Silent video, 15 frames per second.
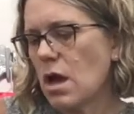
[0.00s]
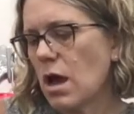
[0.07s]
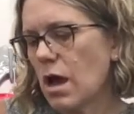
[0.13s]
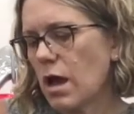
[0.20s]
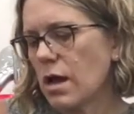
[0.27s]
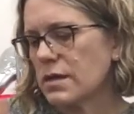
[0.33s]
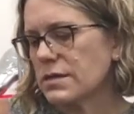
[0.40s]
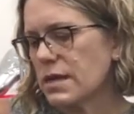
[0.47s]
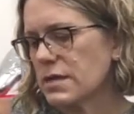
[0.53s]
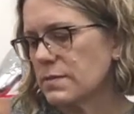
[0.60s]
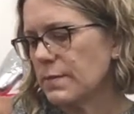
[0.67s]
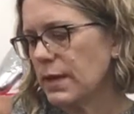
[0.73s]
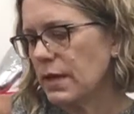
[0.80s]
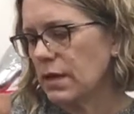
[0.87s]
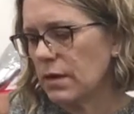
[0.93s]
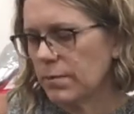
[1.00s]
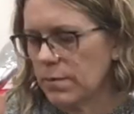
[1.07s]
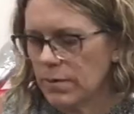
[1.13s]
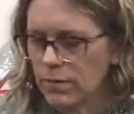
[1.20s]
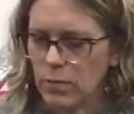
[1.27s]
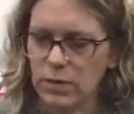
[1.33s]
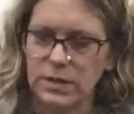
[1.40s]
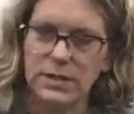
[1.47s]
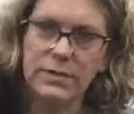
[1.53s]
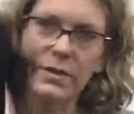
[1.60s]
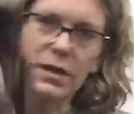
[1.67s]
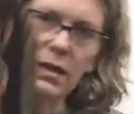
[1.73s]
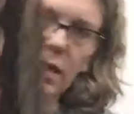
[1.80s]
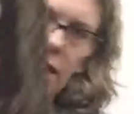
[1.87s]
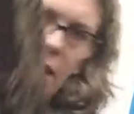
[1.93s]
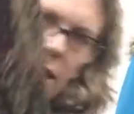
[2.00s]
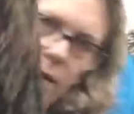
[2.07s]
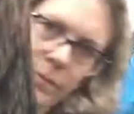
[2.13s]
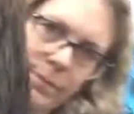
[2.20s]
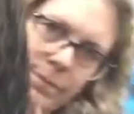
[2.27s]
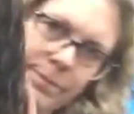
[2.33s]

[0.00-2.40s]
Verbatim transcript: Uh, size medium, forty-seven ninety-nine.